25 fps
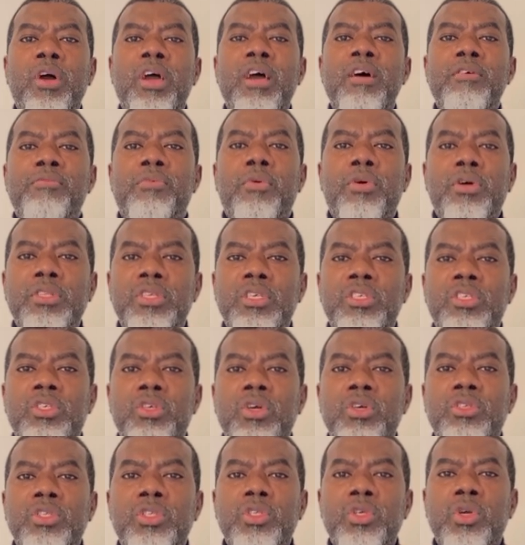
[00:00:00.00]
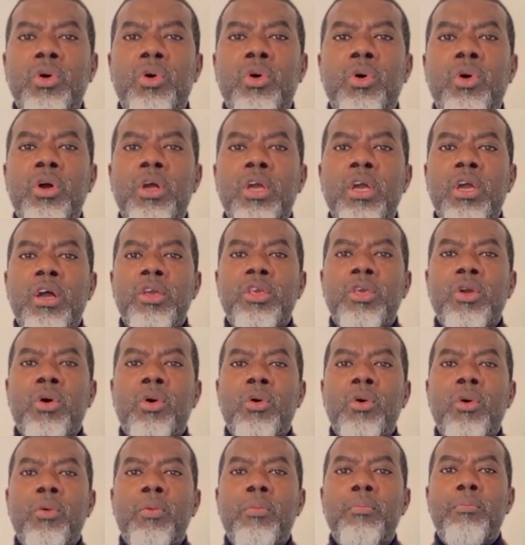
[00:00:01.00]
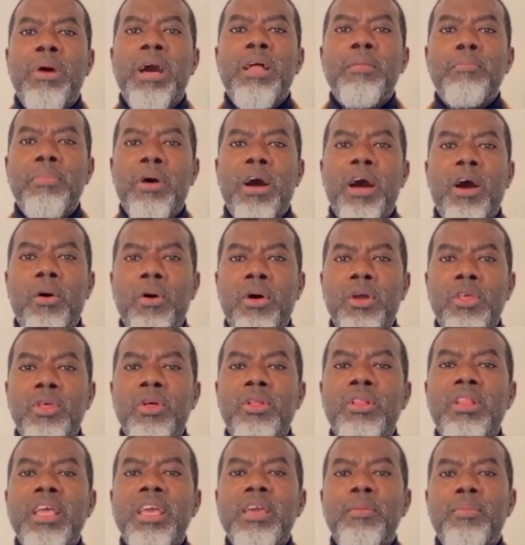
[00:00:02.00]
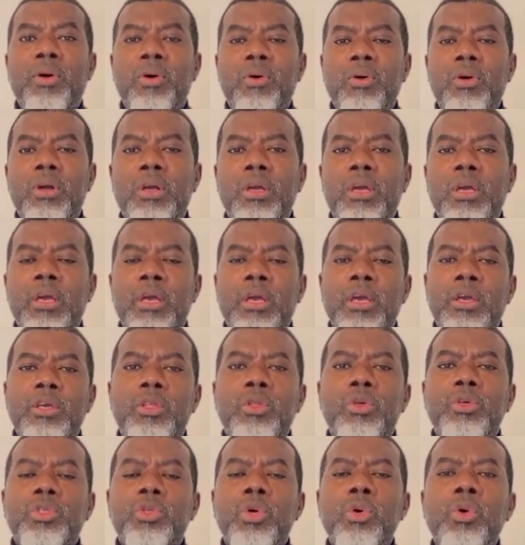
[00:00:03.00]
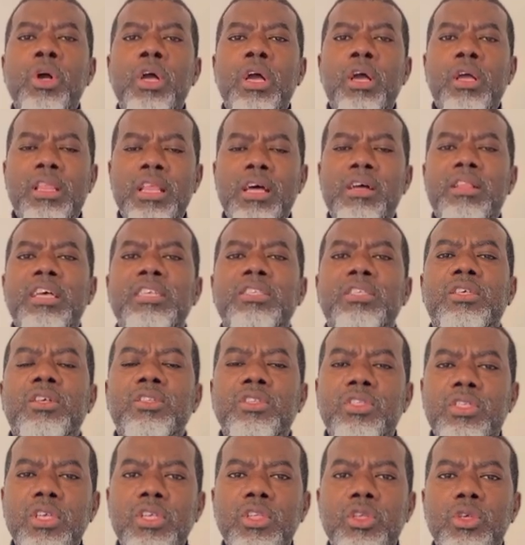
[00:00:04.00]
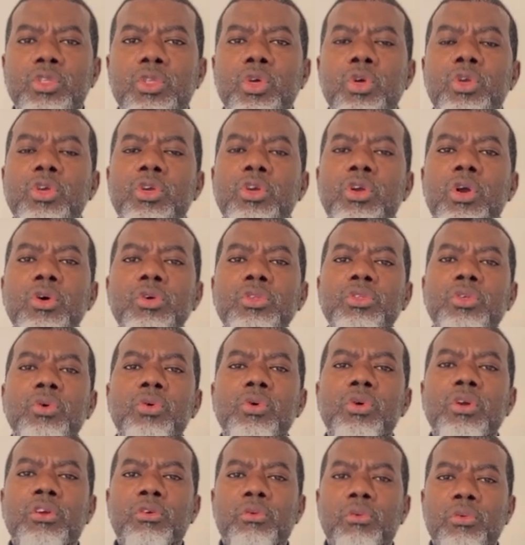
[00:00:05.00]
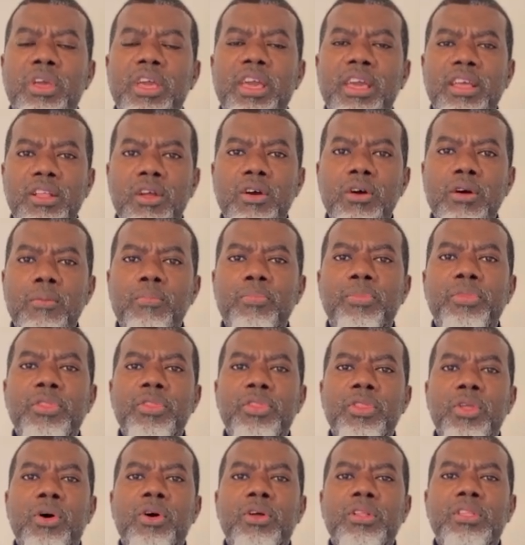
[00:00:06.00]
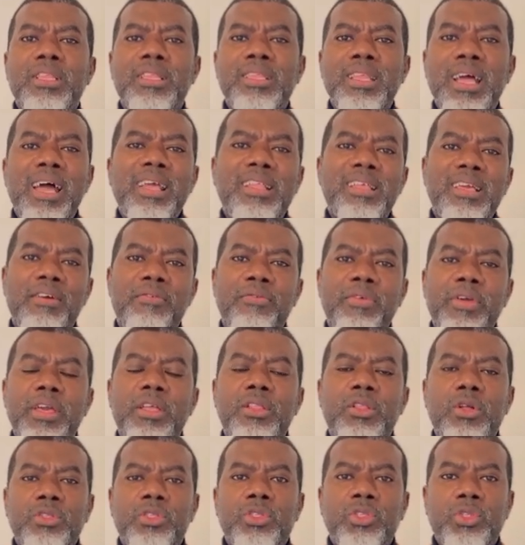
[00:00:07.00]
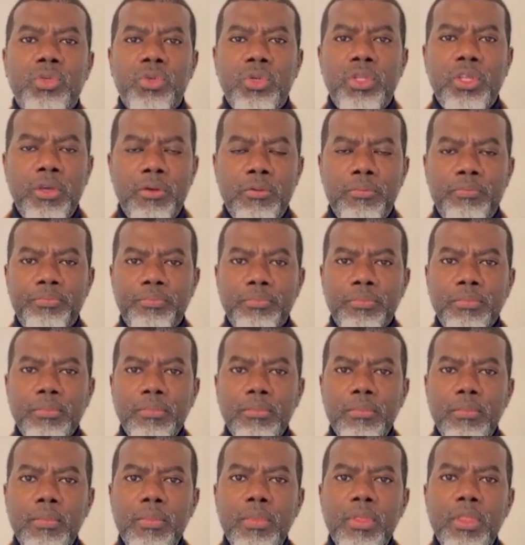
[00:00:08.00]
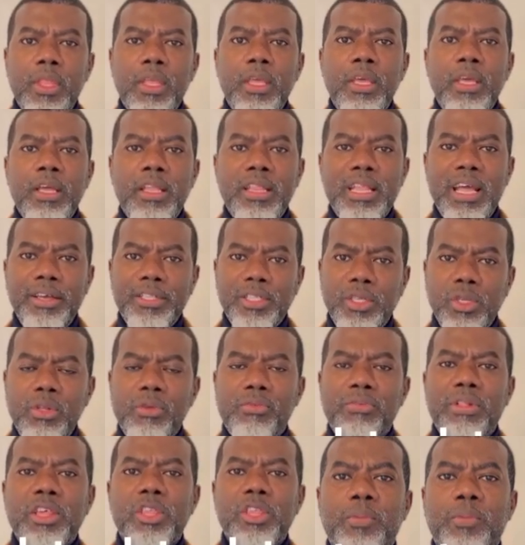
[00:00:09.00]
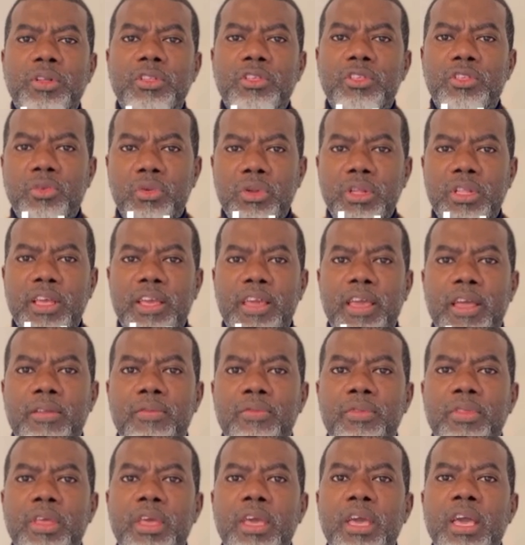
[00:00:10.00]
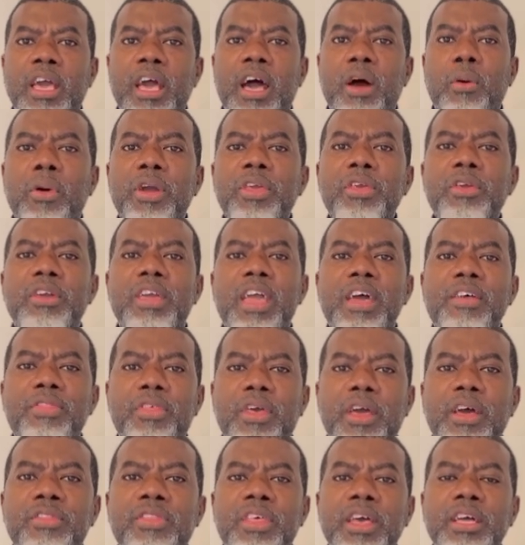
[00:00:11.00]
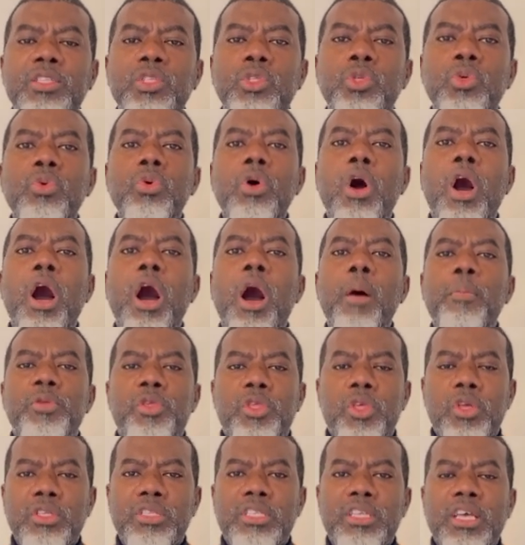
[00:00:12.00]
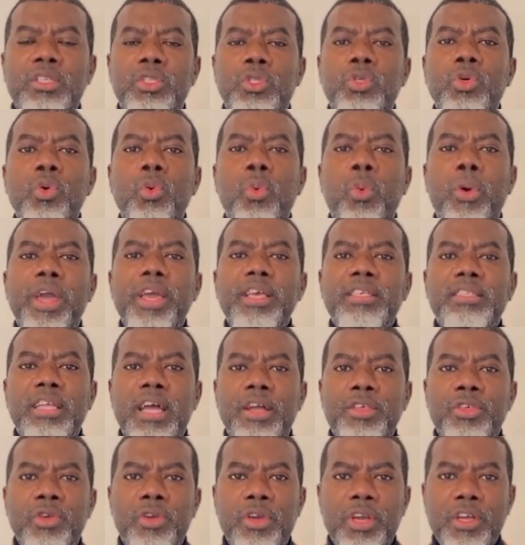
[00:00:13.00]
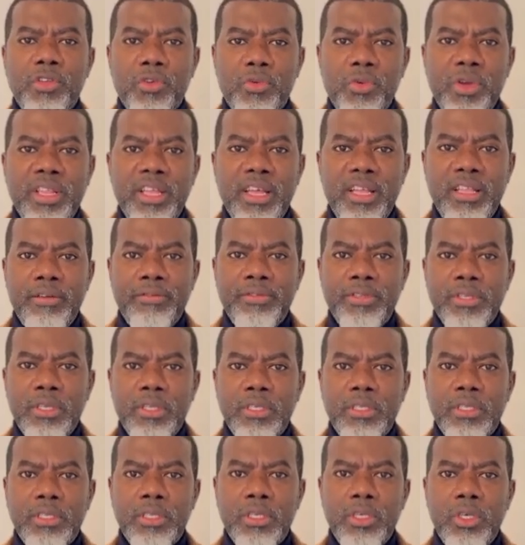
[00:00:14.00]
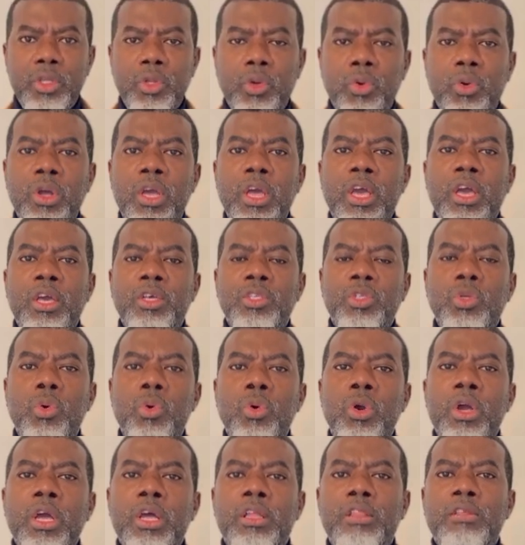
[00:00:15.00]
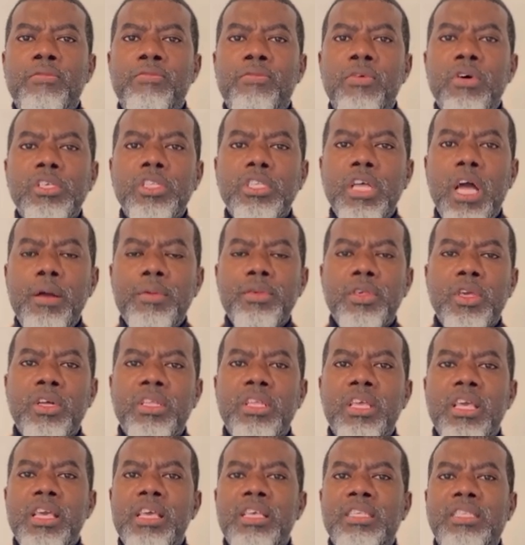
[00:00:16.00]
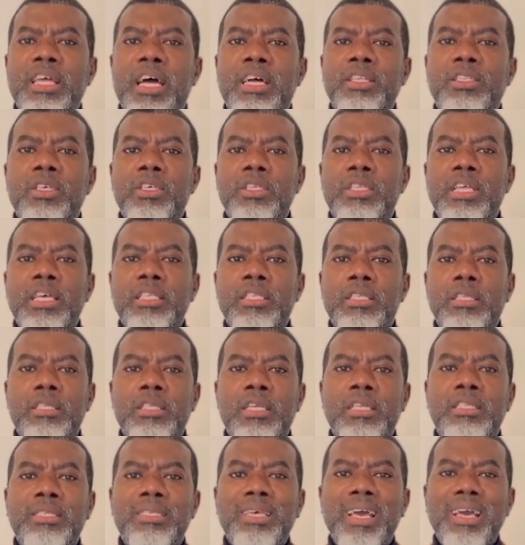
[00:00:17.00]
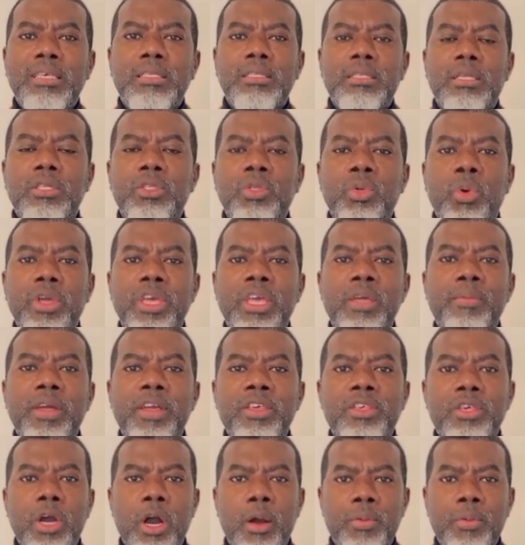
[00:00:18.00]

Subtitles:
effort, it's just your manpower, your labor. You know, so now let's continue. So you go to creator.nightcafe.studio. Now it's going to up on the screen again. And when you get there, there are two options. There are two ways that you can create NFTs. You know, so the first option is that there's the text to image